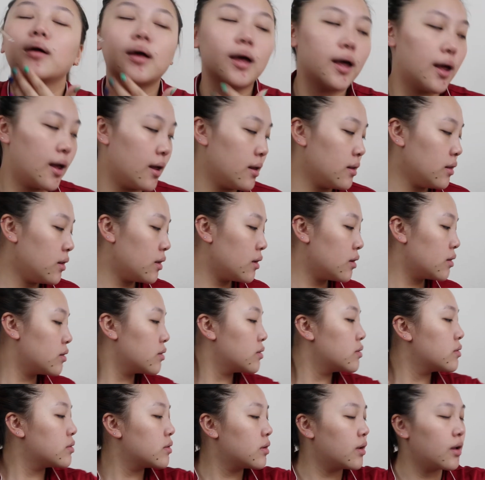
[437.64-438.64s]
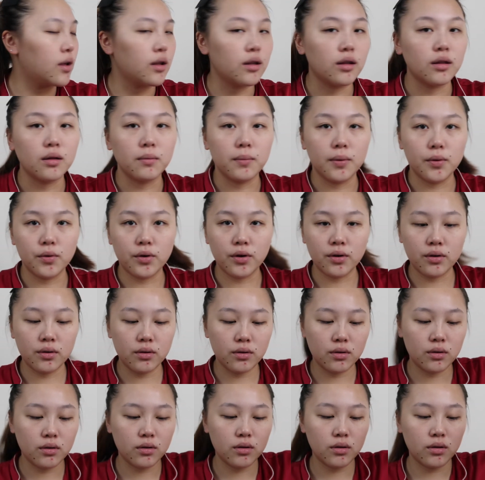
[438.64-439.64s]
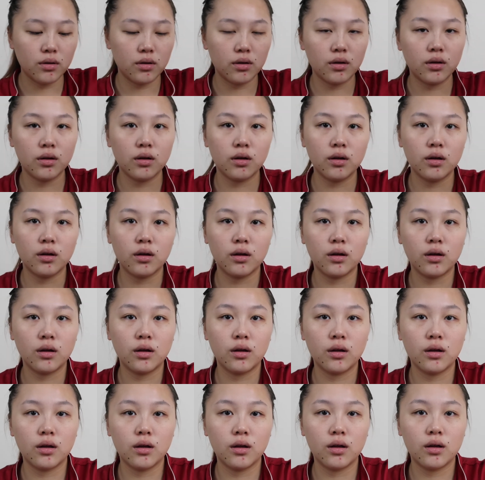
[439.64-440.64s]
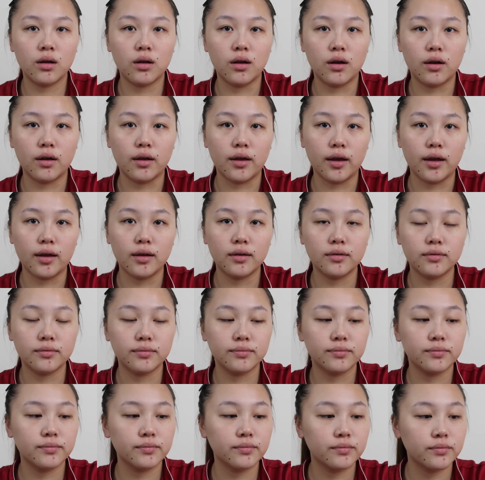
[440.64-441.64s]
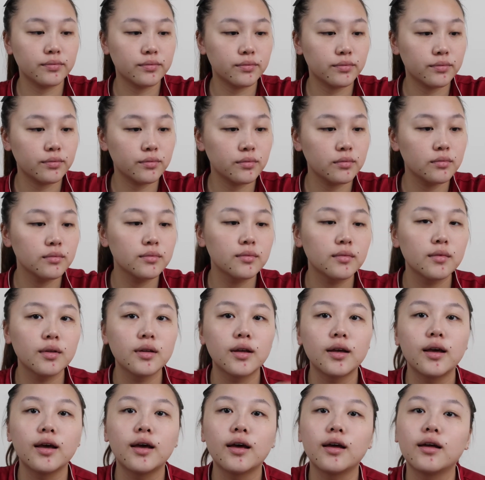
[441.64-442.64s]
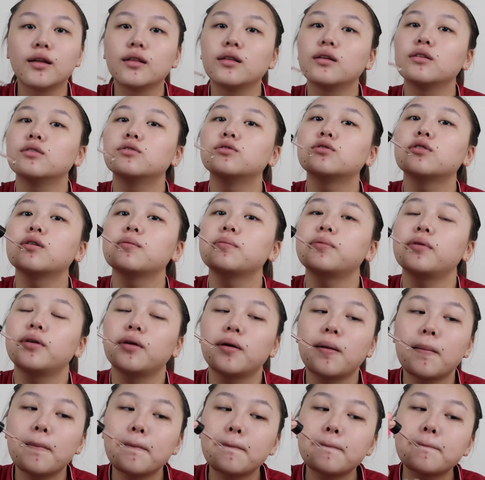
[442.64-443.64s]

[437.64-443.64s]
and in the mirror. Okay, and a drop here.